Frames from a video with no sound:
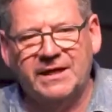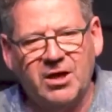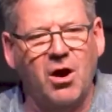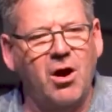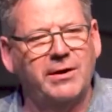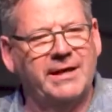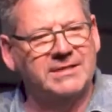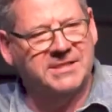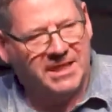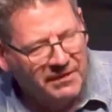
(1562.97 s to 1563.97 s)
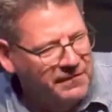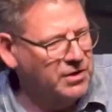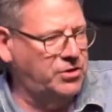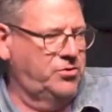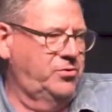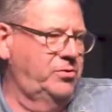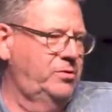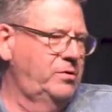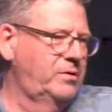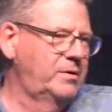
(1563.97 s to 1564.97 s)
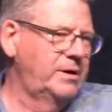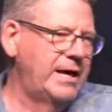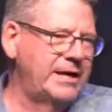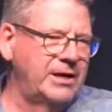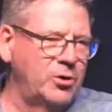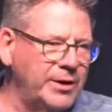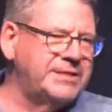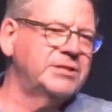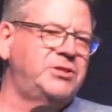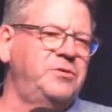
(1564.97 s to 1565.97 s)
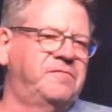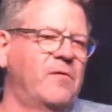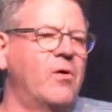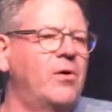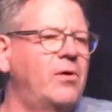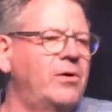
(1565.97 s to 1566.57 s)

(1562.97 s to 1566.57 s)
that God has given you and anointed you for.